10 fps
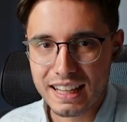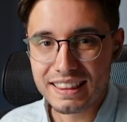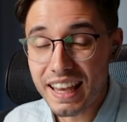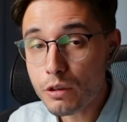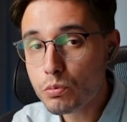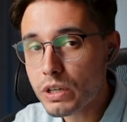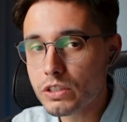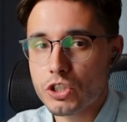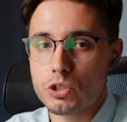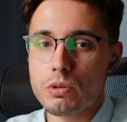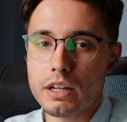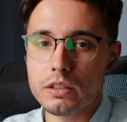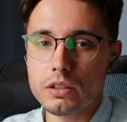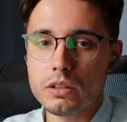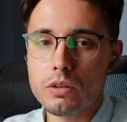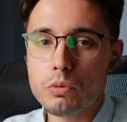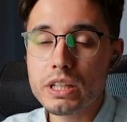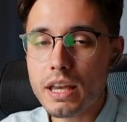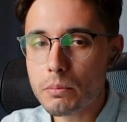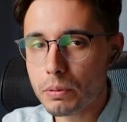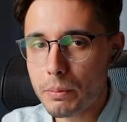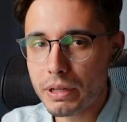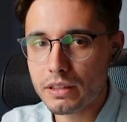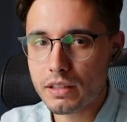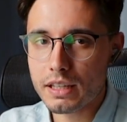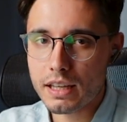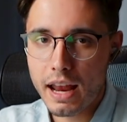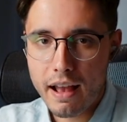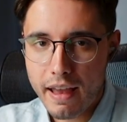they will struggle with implementing